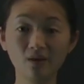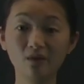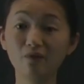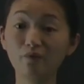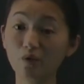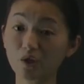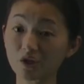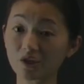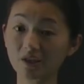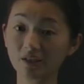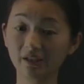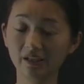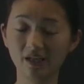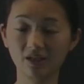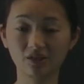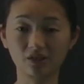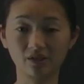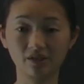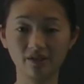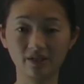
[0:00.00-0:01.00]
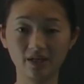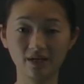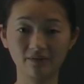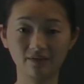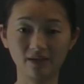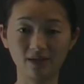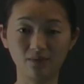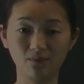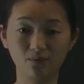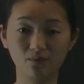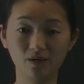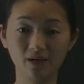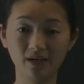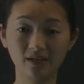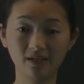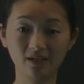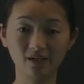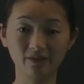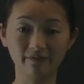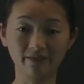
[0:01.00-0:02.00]
Fortunately, it turned out that
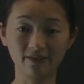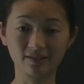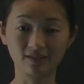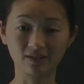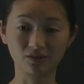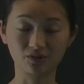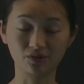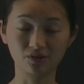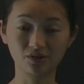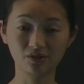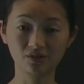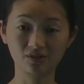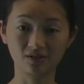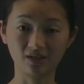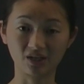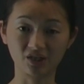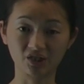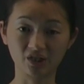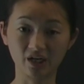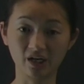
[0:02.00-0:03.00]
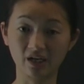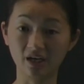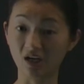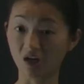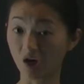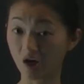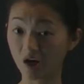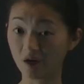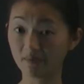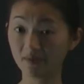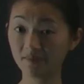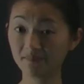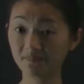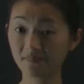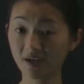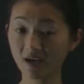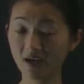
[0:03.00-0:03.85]
one of the sensors they share in common.